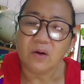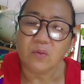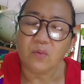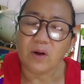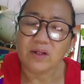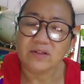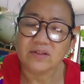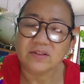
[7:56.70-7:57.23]

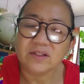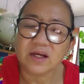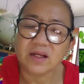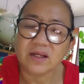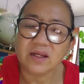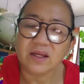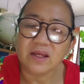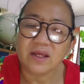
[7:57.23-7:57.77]
One
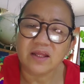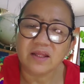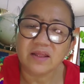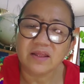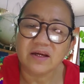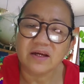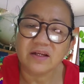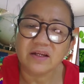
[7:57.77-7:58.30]
study in
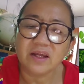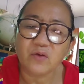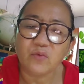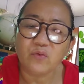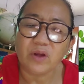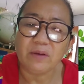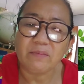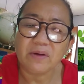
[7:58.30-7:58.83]
30
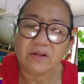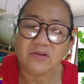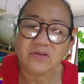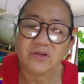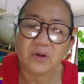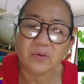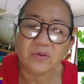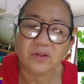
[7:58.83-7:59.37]
women
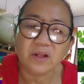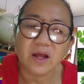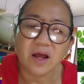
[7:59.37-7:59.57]
showed